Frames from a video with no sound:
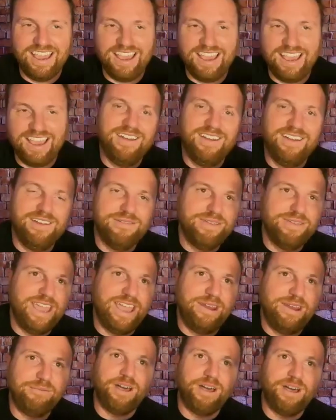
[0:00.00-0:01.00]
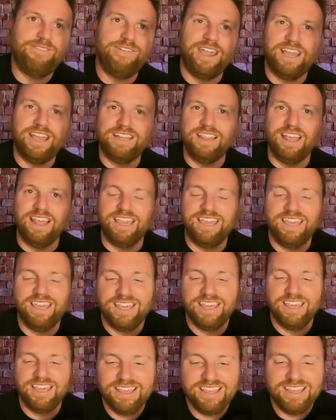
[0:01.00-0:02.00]
Oh man. Well, I've had like
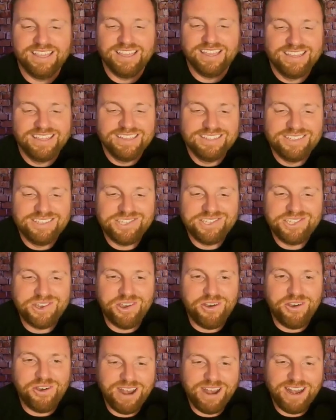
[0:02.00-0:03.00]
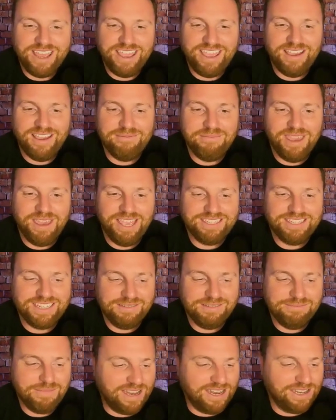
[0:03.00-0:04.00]
so many amazing
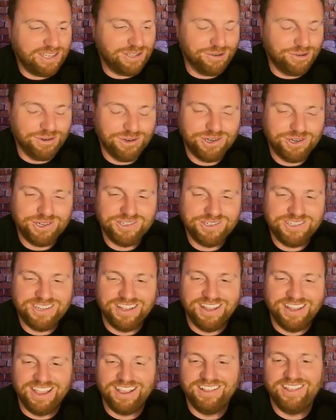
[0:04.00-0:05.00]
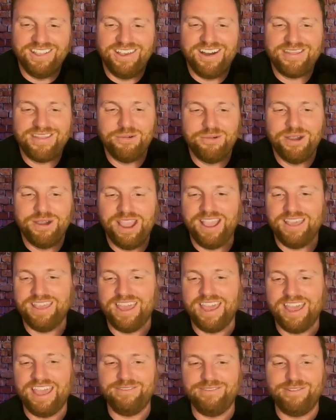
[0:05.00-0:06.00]
mentors like along the way
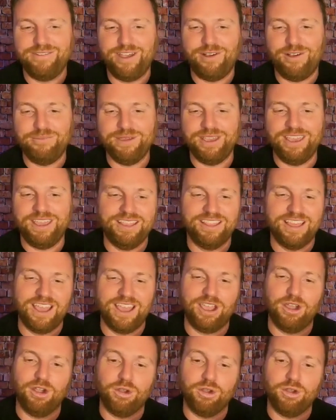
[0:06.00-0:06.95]
that have helped me like